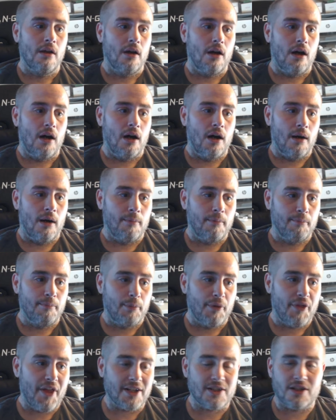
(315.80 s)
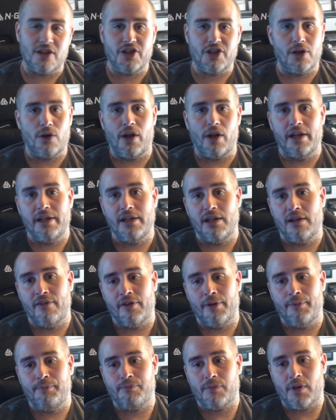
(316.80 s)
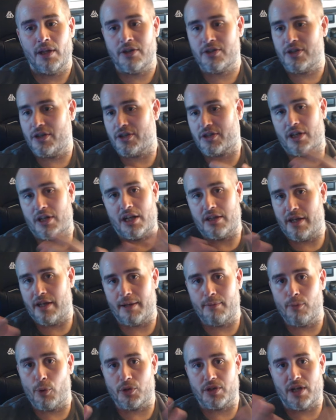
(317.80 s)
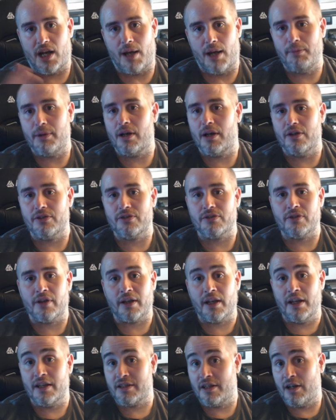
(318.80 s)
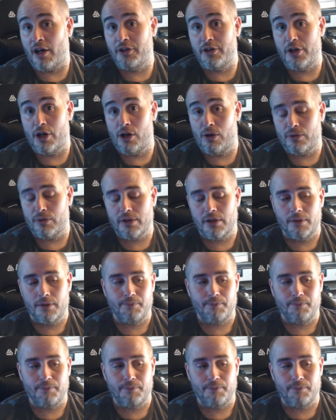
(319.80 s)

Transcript: But that's the general idea of it. It's just going to take more time because it's an unknown.